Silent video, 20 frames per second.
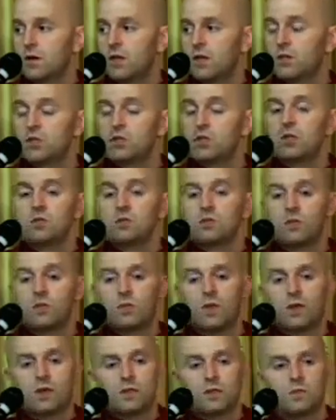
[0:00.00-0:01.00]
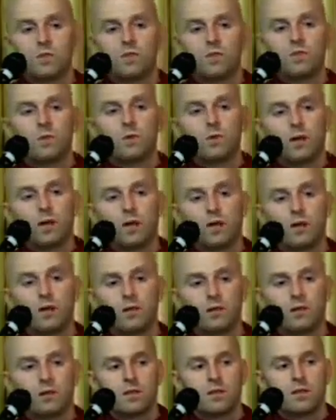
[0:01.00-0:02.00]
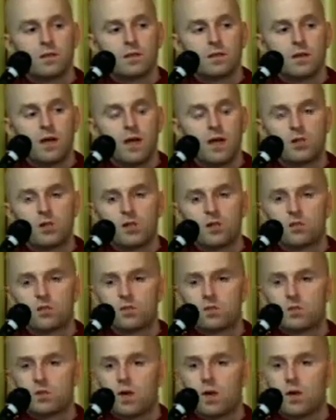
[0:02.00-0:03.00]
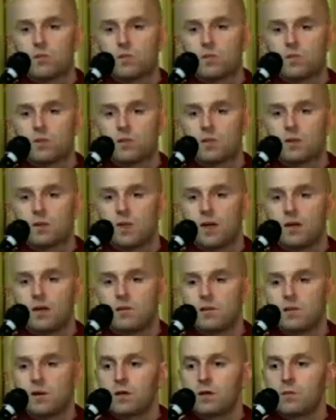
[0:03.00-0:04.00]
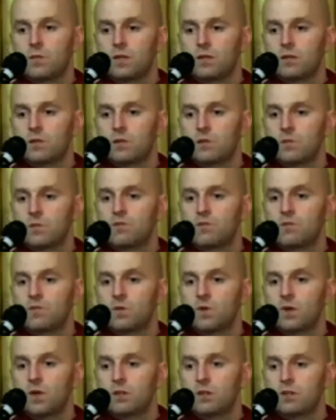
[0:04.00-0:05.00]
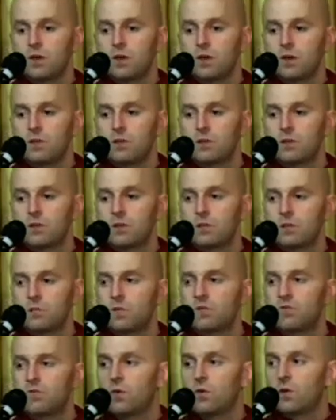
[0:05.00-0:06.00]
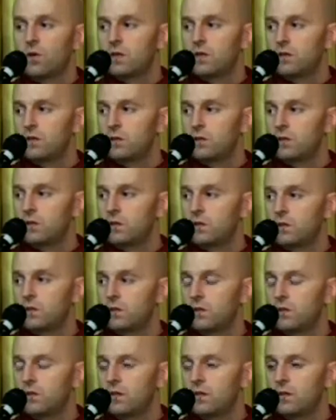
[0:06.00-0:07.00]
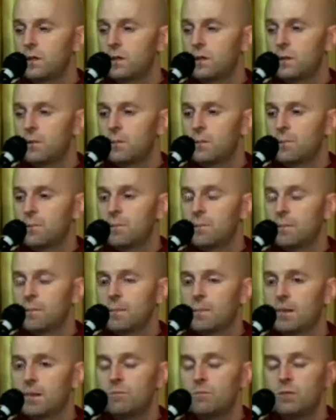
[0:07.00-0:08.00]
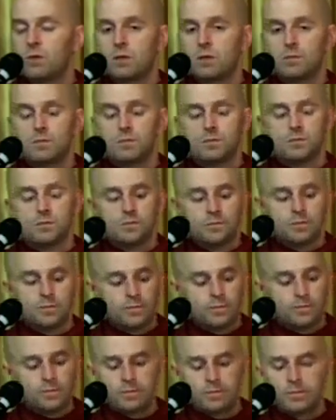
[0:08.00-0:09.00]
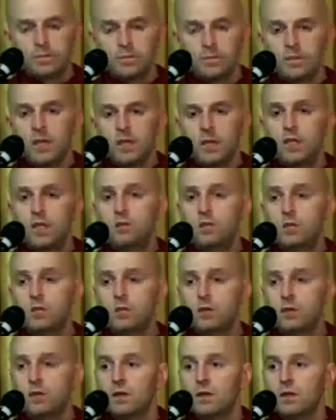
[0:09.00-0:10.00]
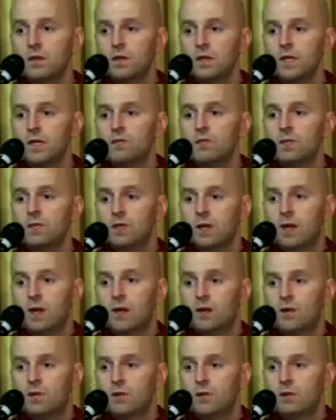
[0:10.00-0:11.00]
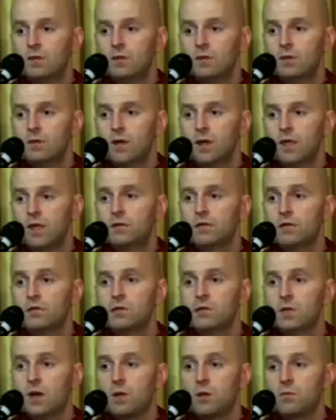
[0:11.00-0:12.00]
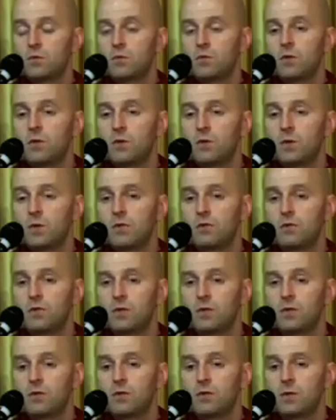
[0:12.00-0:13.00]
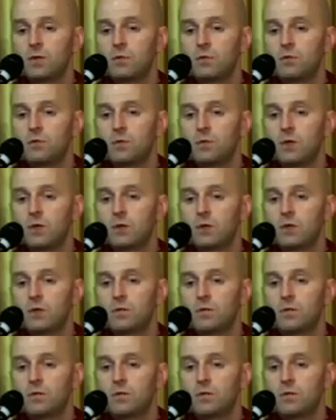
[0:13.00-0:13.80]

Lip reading: I should have reflected beforehand. I should have stopped and thought about this before I said it, before I did it. But even now, I can stop doing whatever it is that I'm doing.